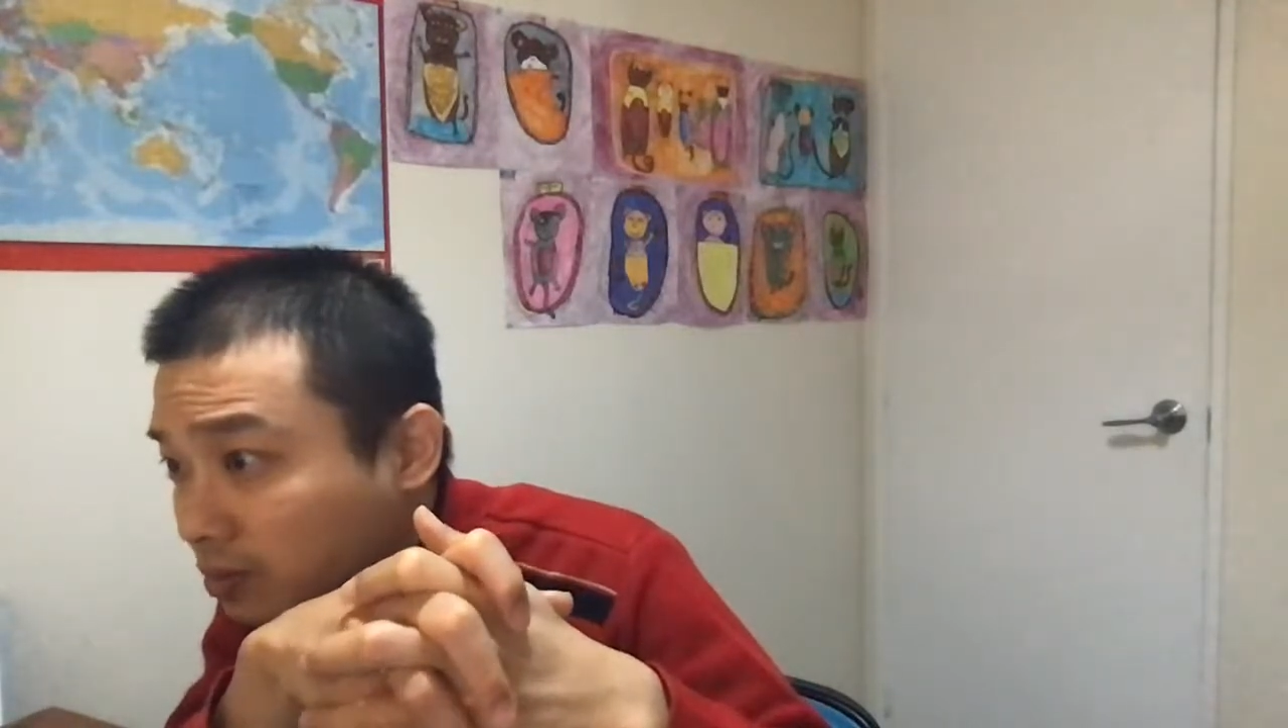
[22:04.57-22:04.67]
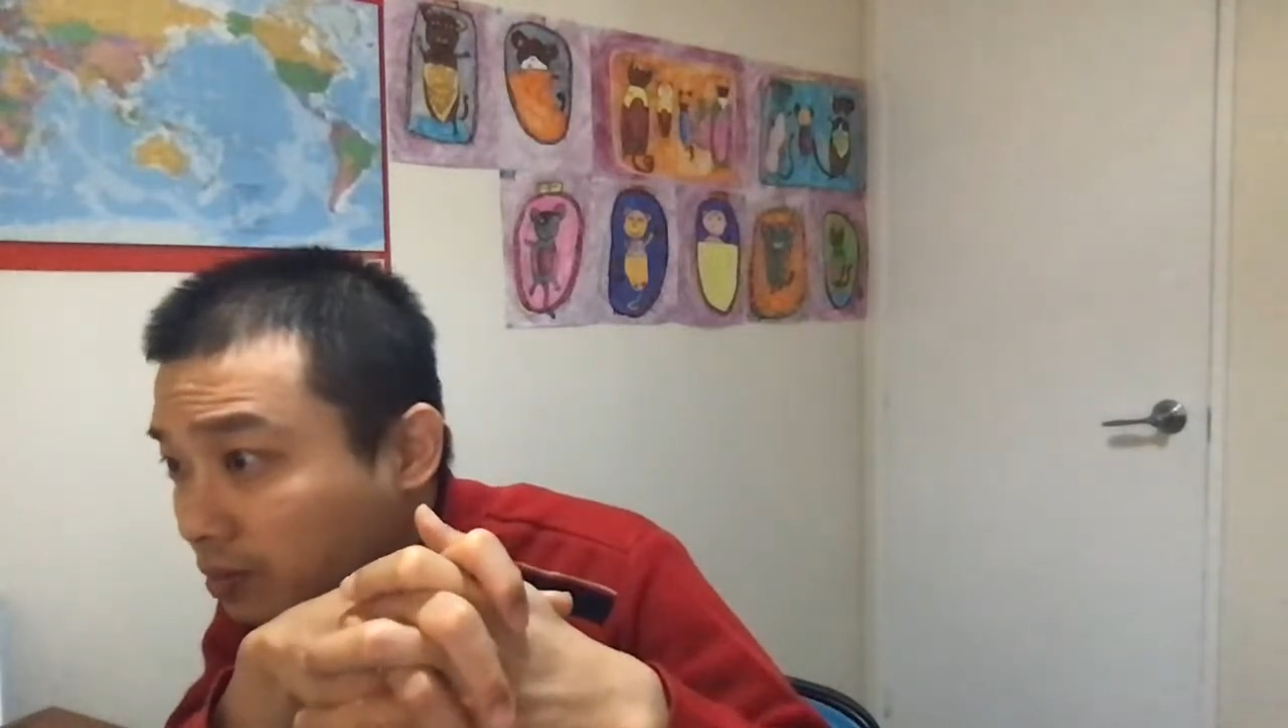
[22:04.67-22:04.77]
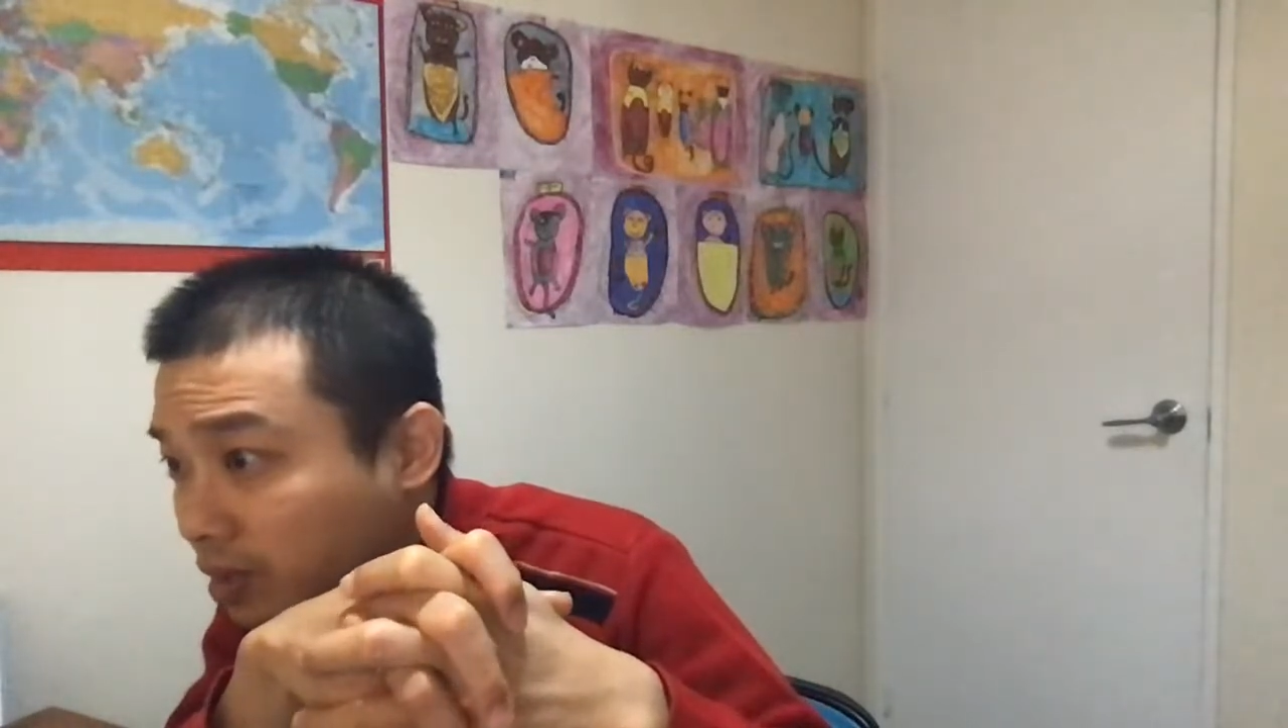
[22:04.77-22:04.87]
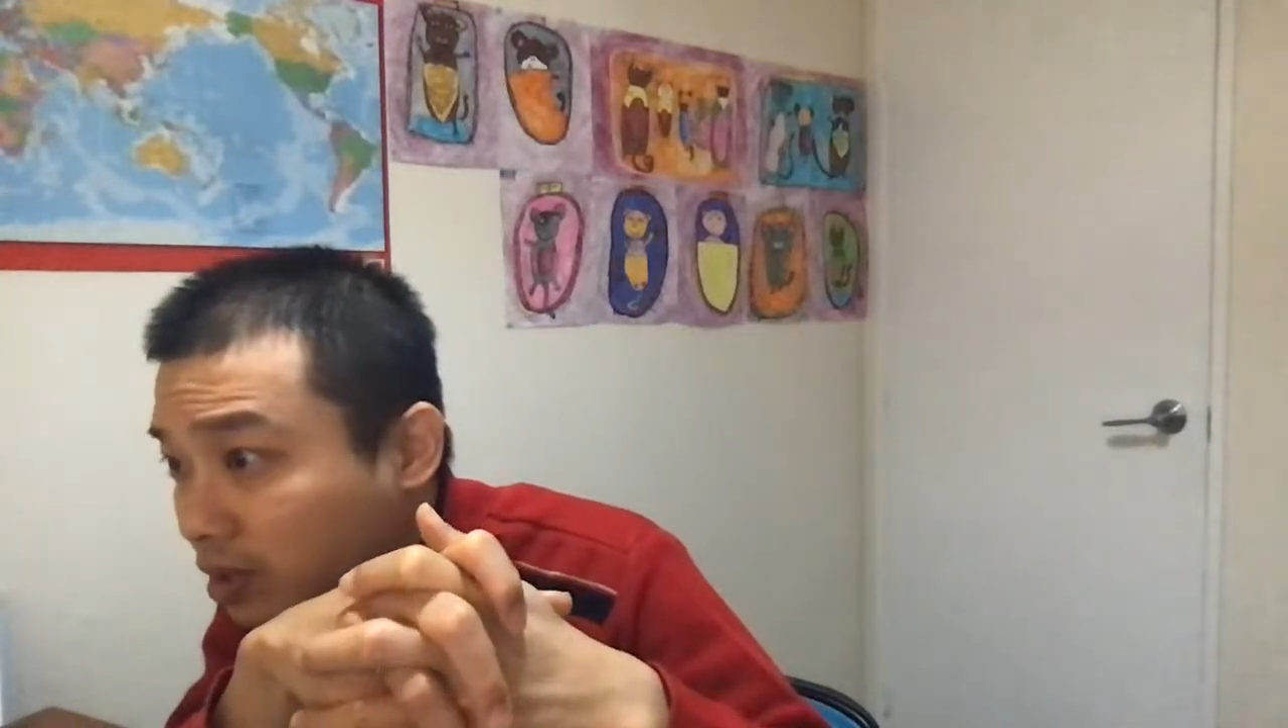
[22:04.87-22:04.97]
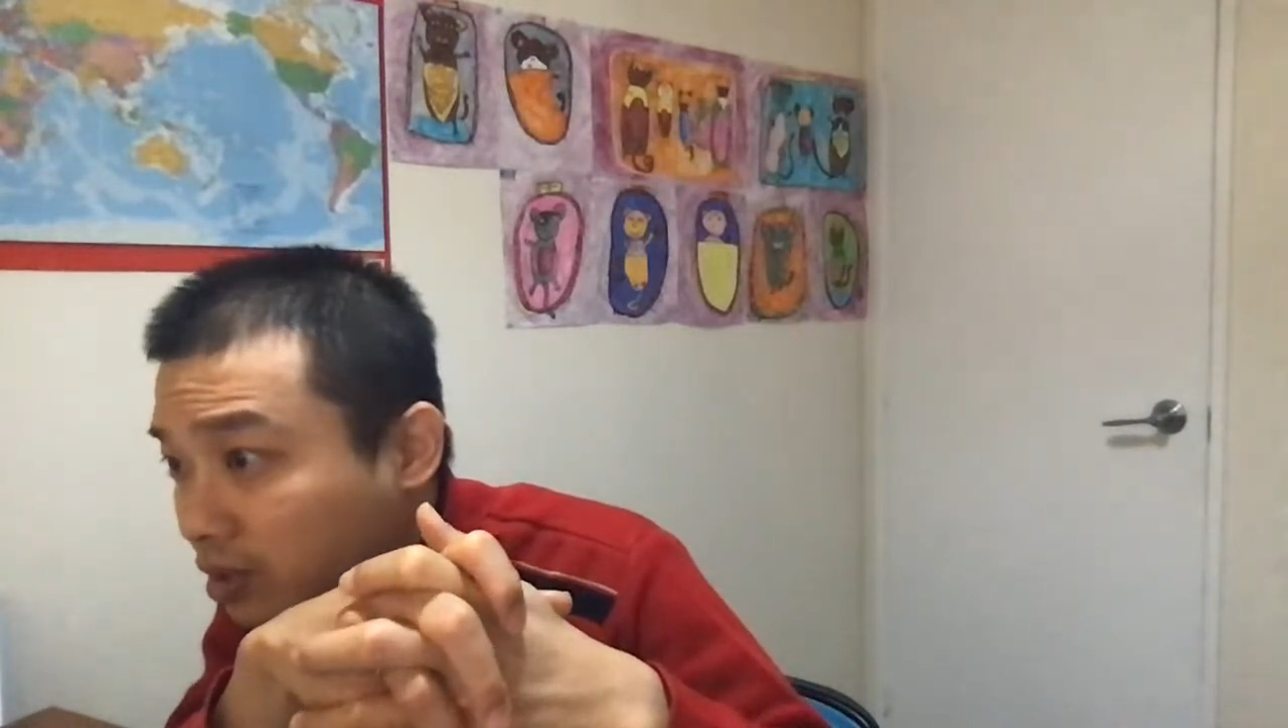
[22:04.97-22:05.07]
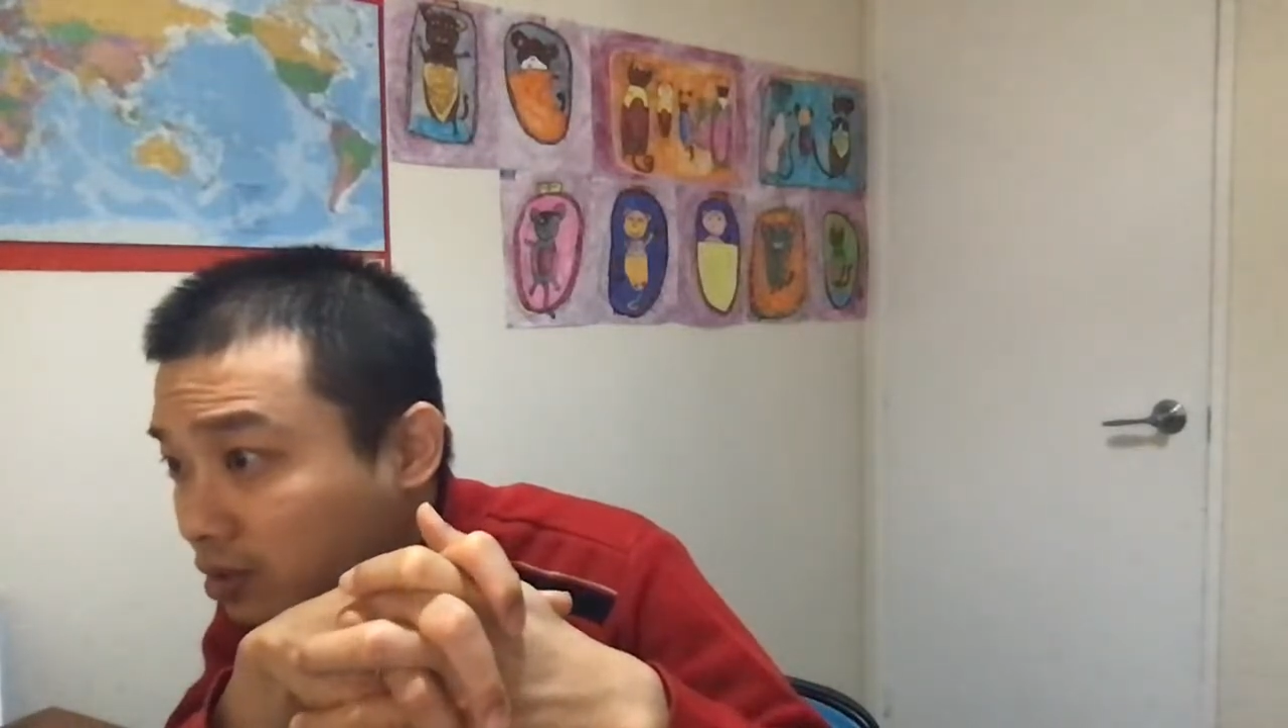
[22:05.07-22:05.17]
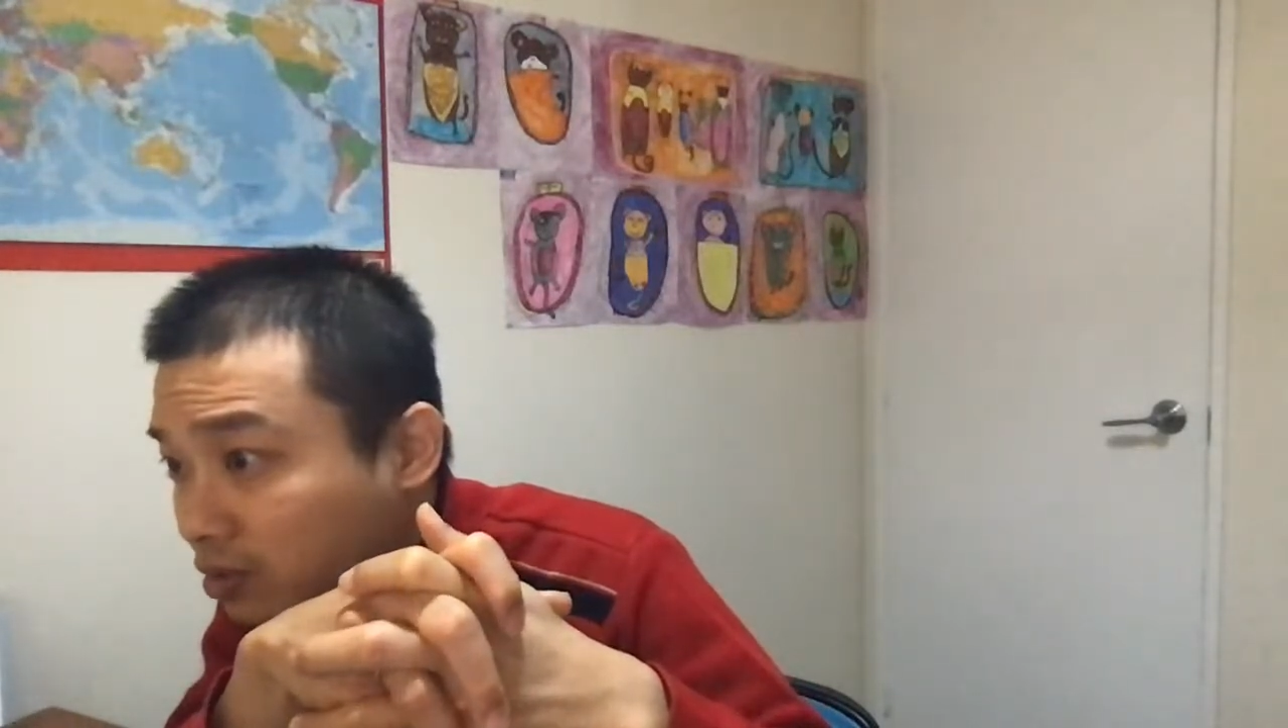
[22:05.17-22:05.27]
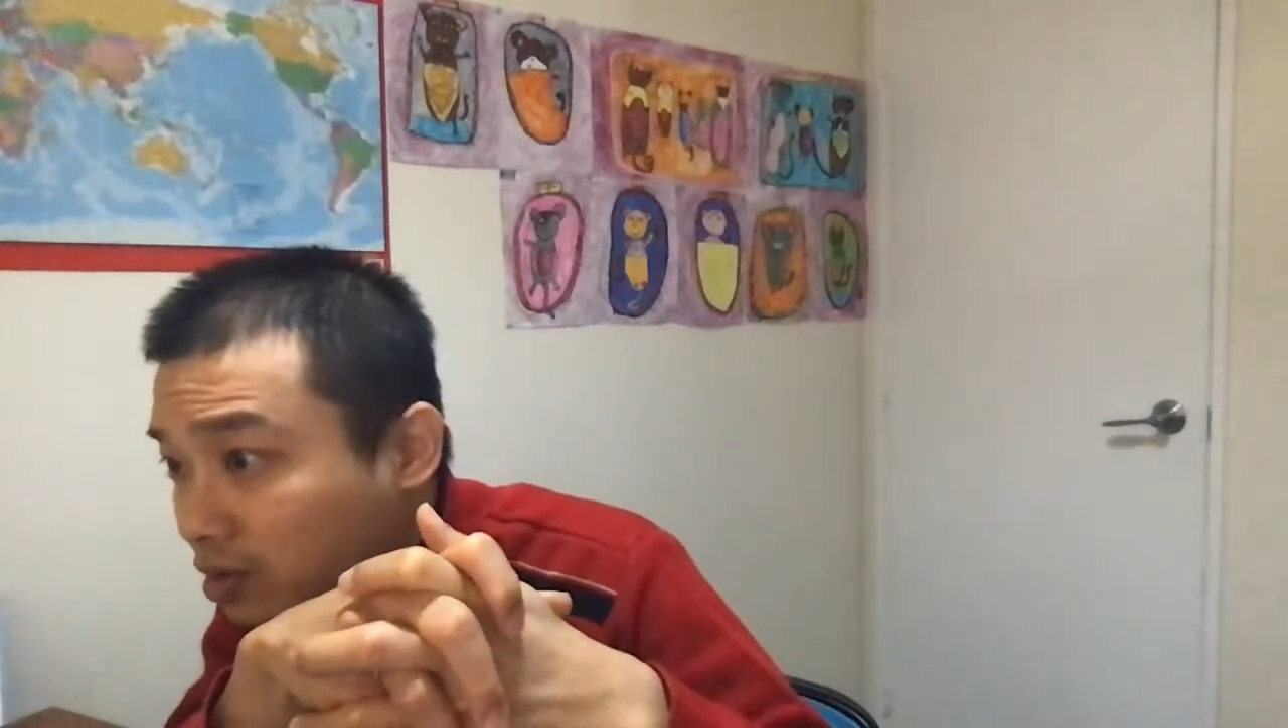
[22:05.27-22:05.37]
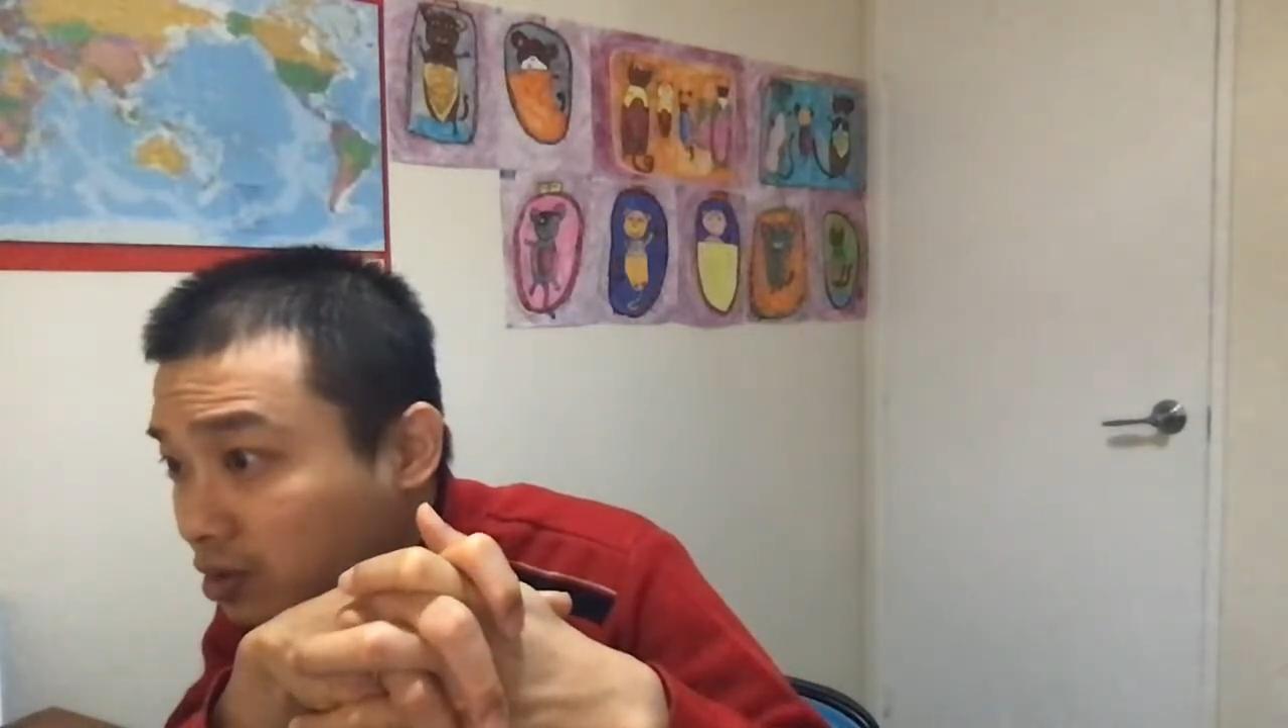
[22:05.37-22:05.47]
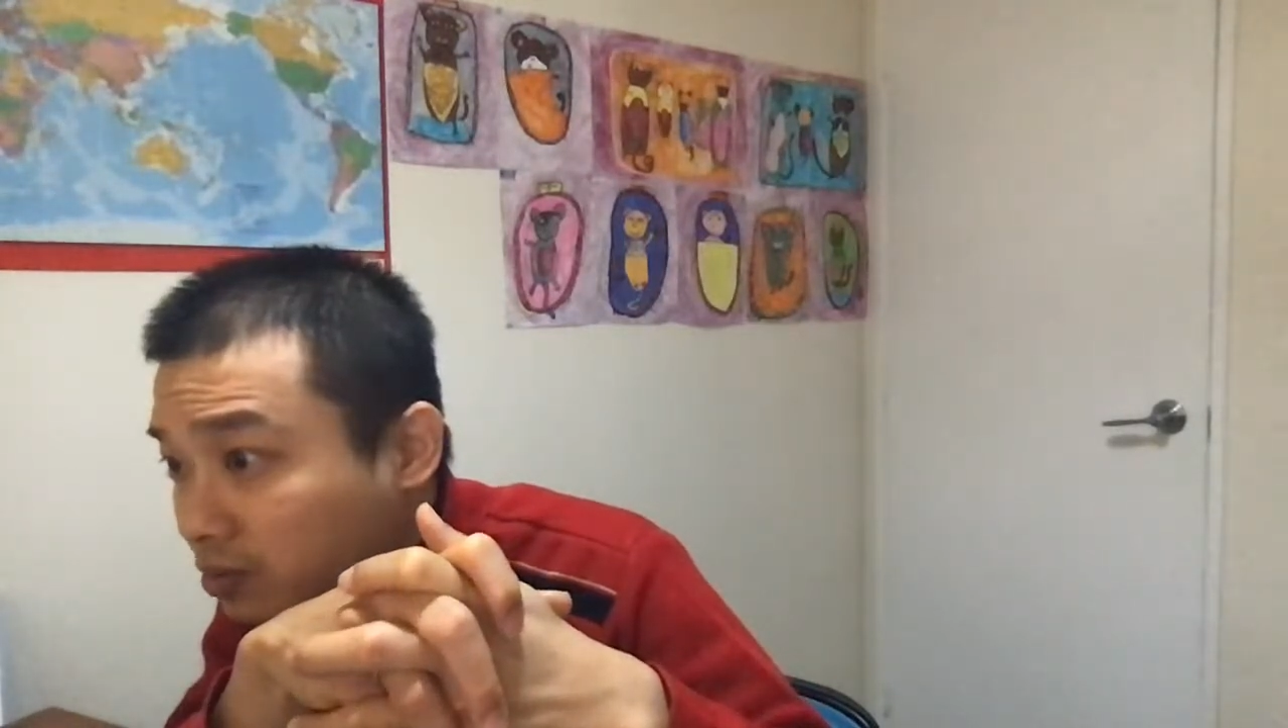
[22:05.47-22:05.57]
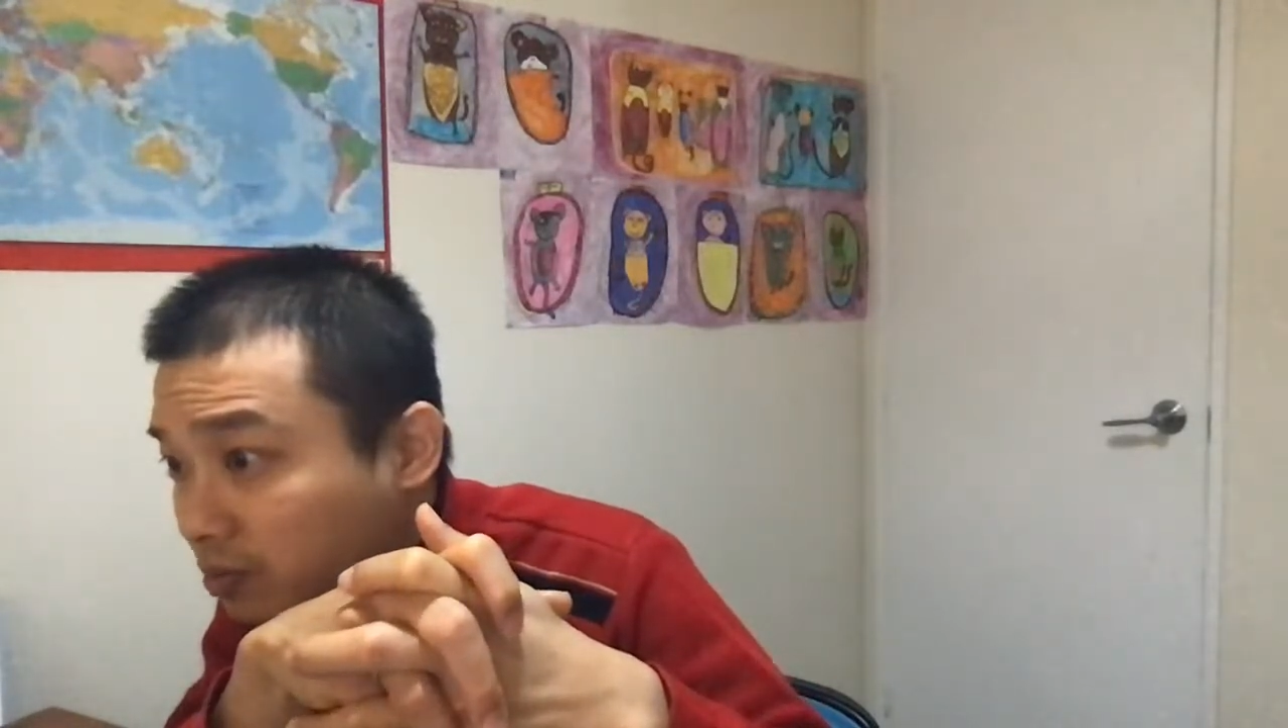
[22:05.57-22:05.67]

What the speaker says: Painkiller is